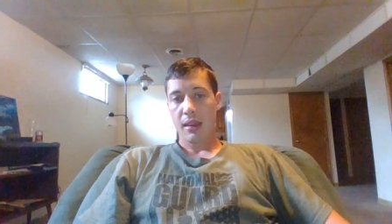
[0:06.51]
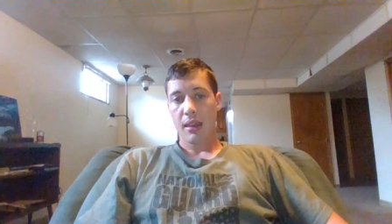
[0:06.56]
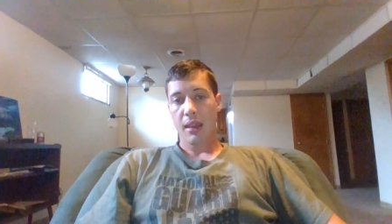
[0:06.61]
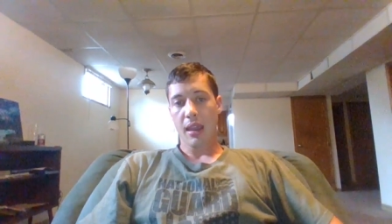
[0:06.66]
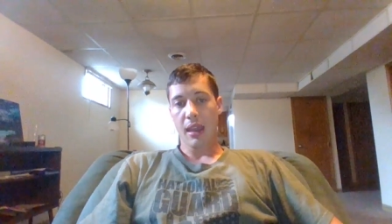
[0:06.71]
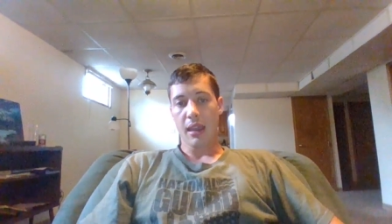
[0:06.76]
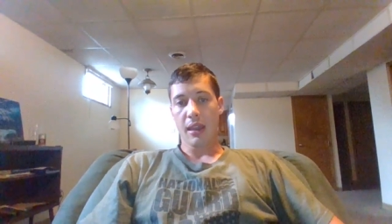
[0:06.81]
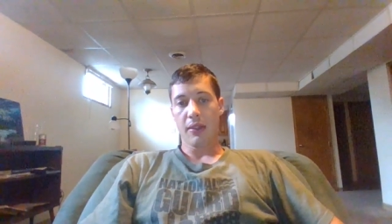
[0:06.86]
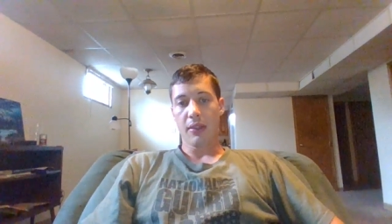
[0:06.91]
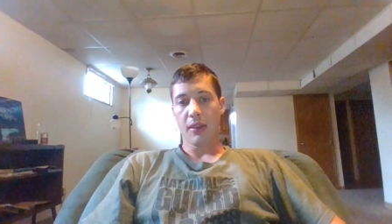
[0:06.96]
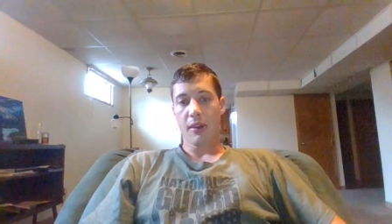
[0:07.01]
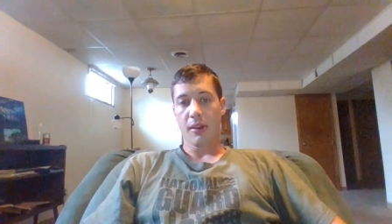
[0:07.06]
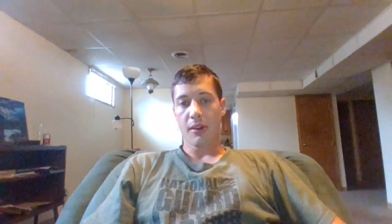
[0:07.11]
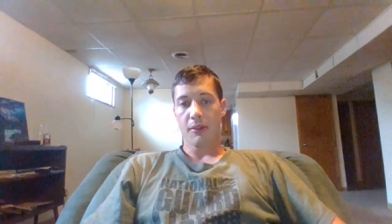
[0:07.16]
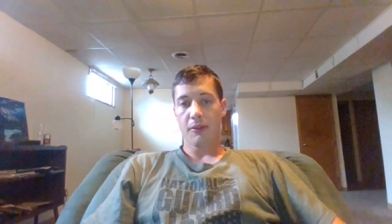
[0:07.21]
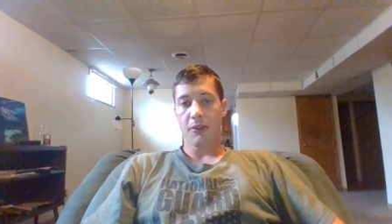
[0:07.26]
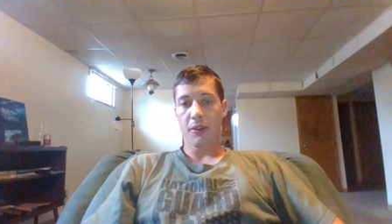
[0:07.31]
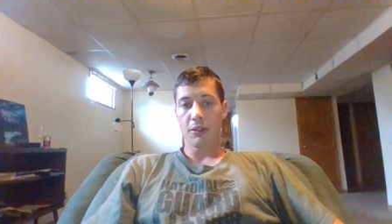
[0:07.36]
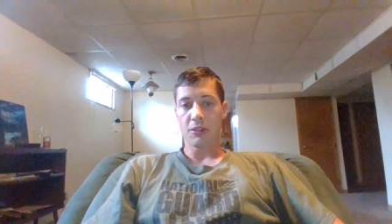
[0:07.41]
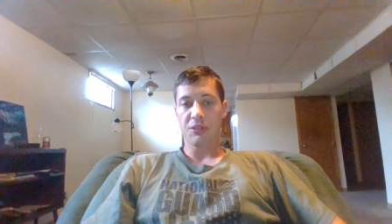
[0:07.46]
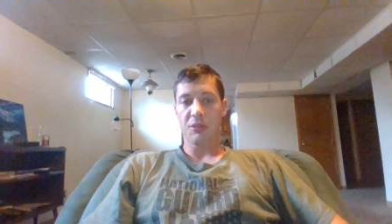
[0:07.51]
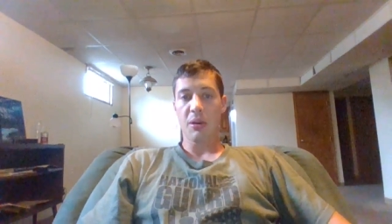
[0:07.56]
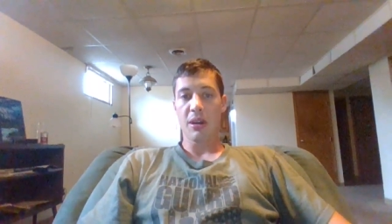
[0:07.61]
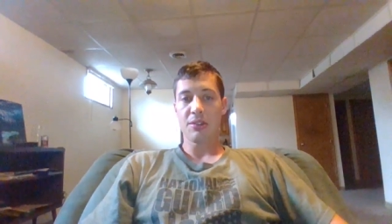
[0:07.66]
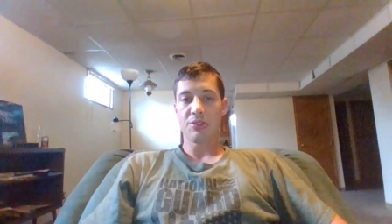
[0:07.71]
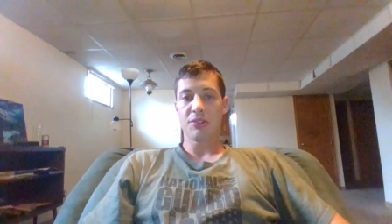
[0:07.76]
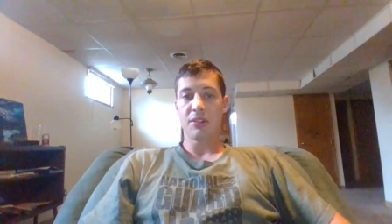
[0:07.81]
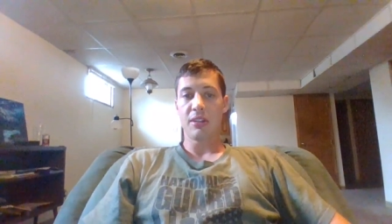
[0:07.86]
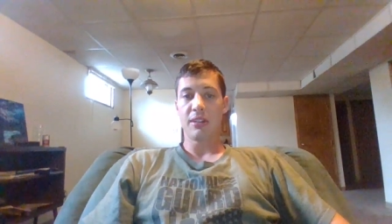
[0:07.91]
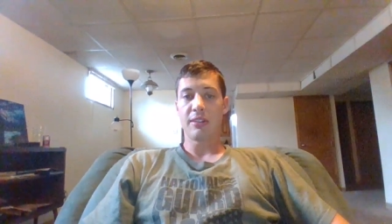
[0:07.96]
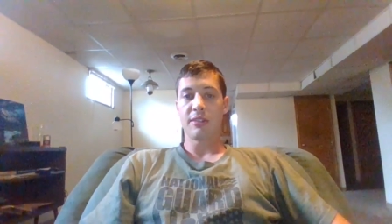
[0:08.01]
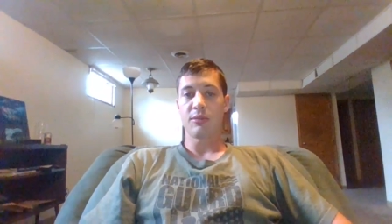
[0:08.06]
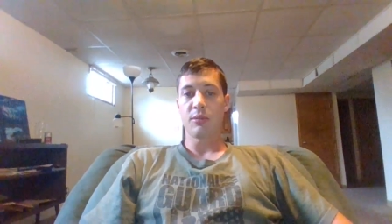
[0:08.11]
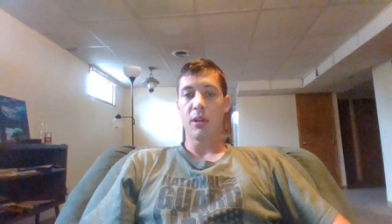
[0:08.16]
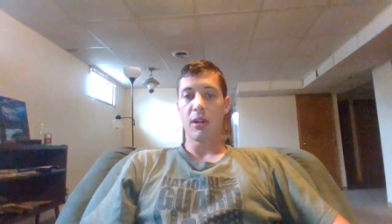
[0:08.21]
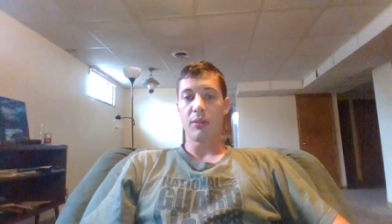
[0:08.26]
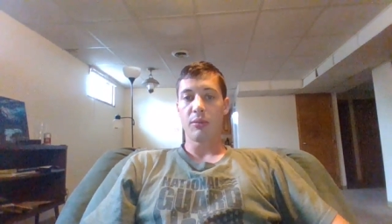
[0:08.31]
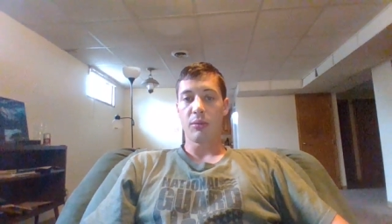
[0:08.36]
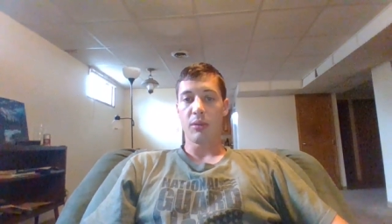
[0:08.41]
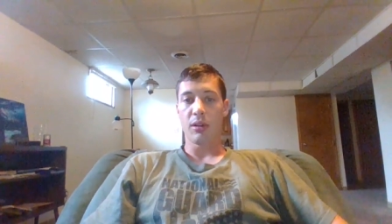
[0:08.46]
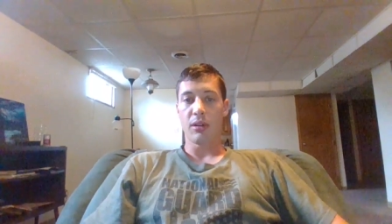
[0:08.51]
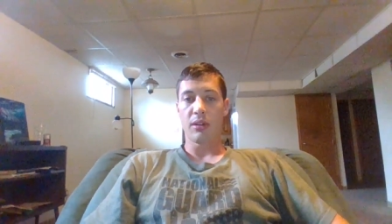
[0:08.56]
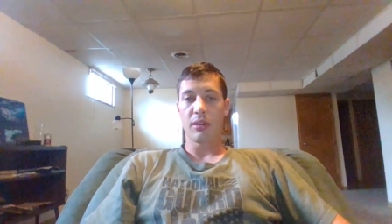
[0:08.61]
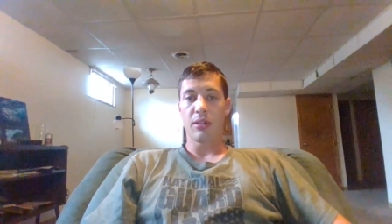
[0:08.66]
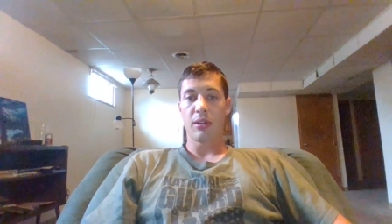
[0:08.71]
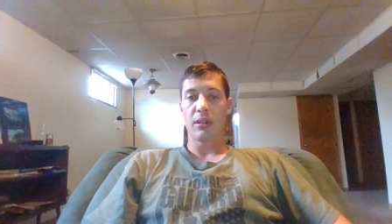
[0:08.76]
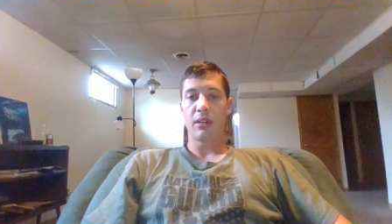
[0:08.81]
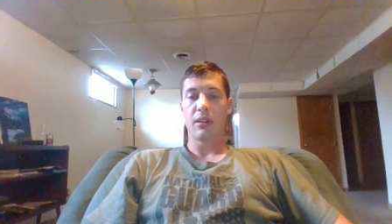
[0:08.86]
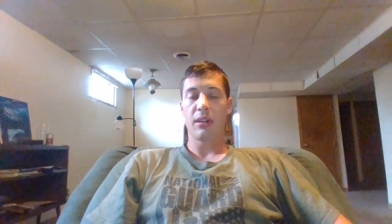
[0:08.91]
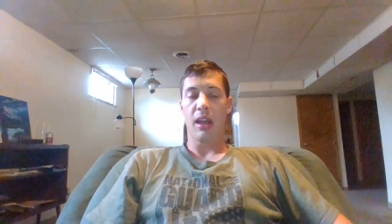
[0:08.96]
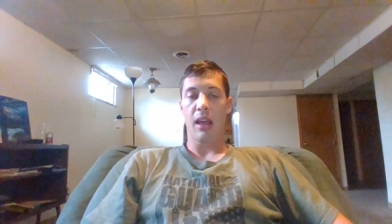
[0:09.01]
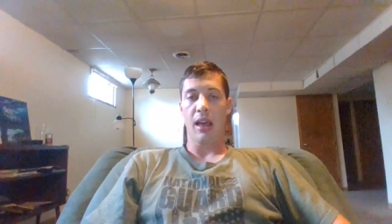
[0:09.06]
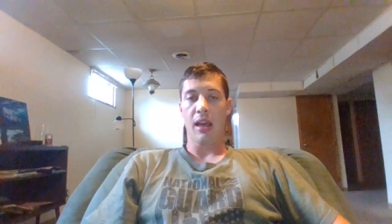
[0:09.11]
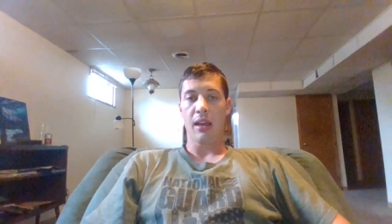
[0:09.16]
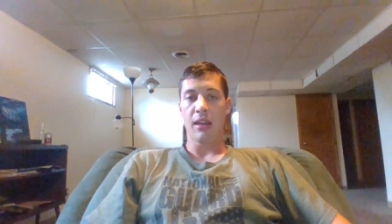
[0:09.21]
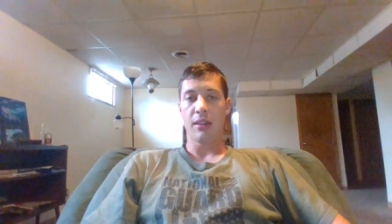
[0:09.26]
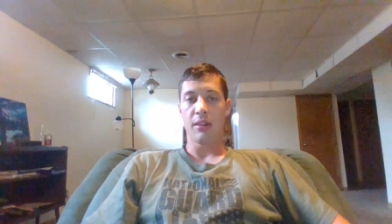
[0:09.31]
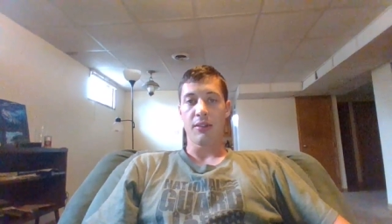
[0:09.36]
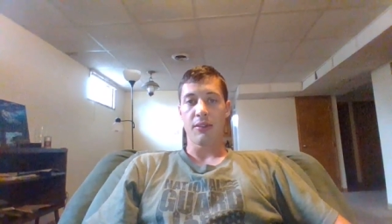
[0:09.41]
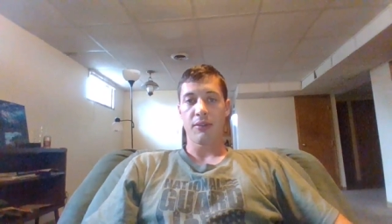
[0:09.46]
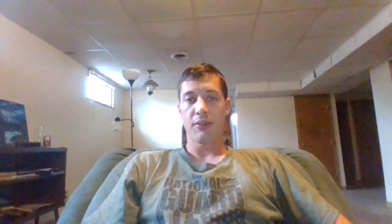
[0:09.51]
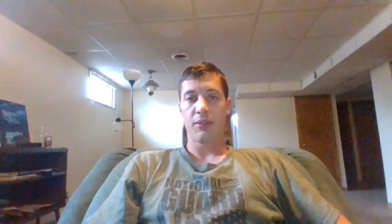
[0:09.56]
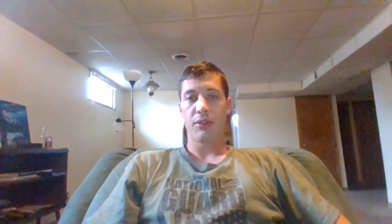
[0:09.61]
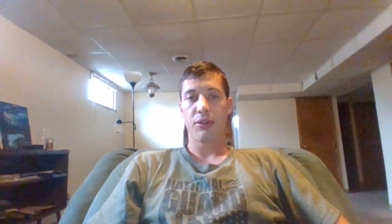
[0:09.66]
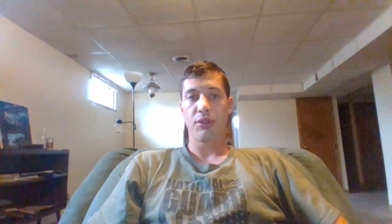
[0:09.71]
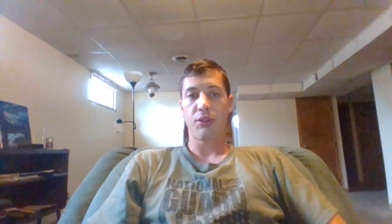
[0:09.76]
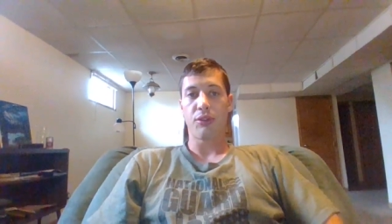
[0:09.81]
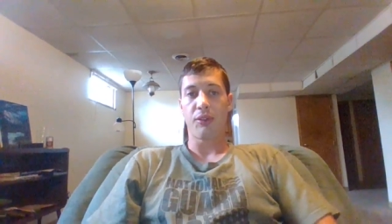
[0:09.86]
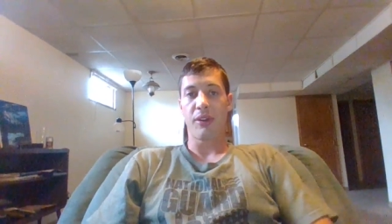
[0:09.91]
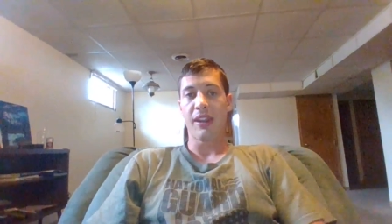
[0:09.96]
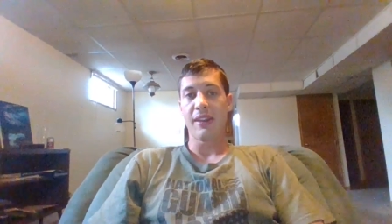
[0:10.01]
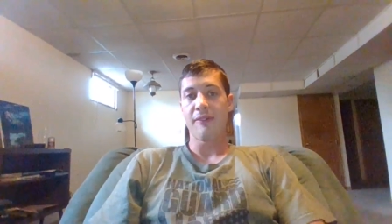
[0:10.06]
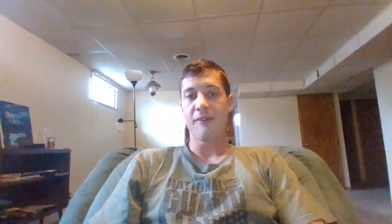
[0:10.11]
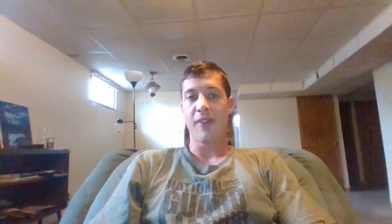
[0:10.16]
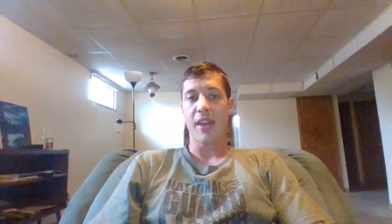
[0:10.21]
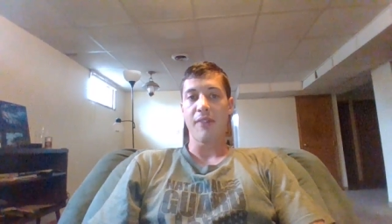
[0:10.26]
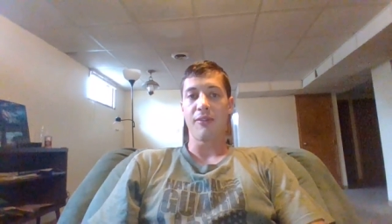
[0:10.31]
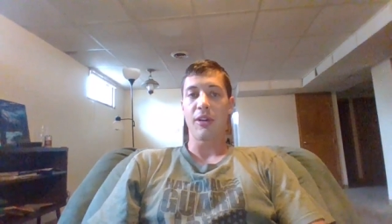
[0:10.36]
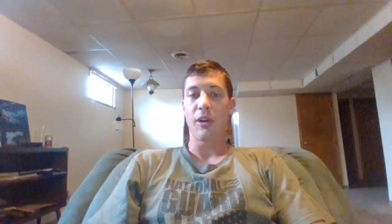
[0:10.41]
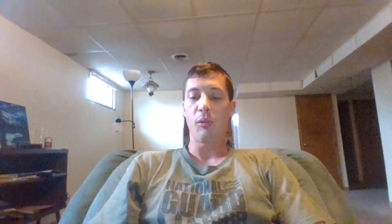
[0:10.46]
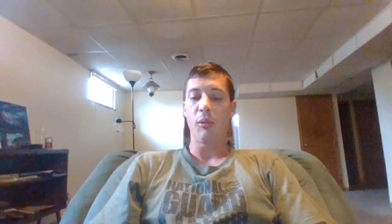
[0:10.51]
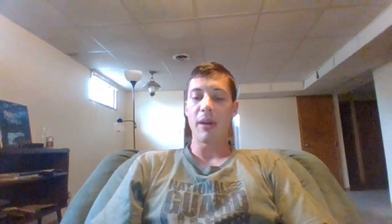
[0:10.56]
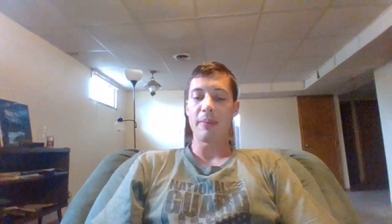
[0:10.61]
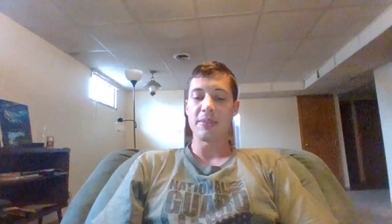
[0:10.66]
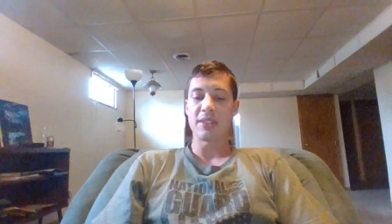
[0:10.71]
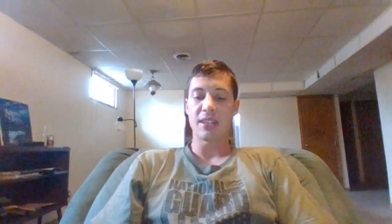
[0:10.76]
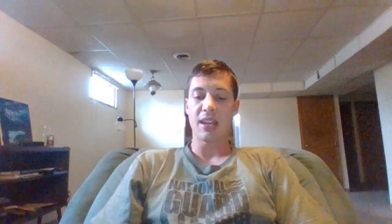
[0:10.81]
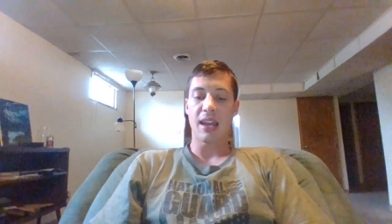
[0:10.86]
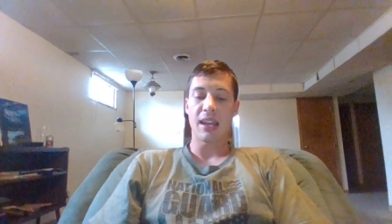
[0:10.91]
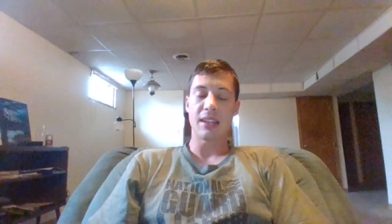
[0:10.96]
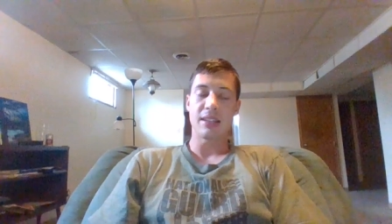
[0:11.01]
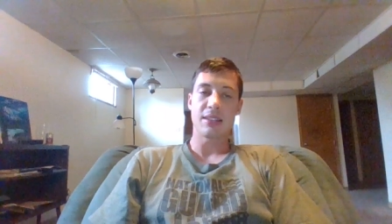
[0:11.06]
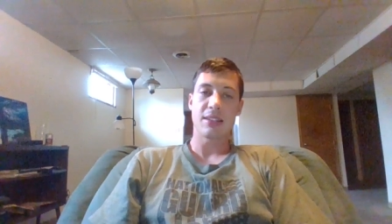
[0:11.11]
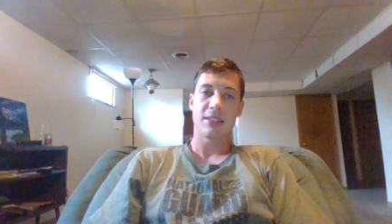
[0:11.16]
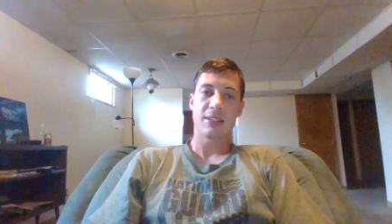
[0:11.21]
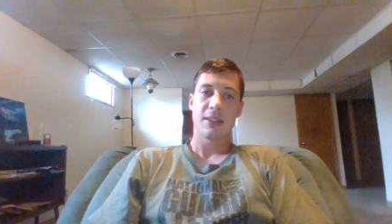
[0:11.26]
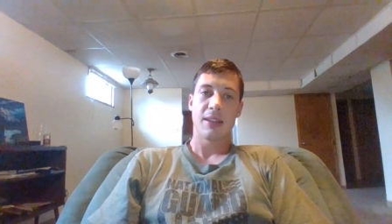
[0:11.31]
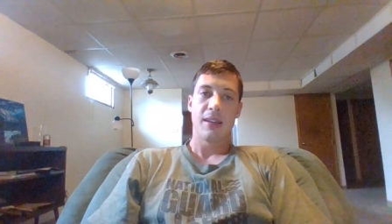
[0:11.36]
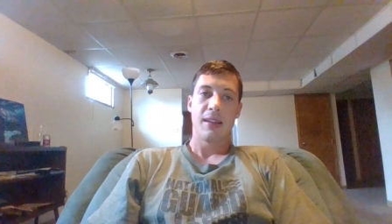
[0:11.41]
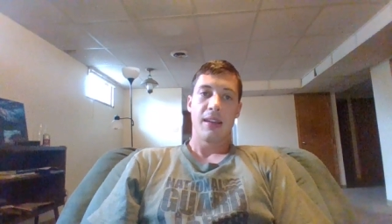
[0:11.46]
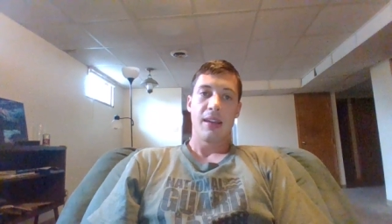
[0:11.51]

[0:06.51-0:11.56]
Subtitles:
And the first question is what were your 3 favorite websites?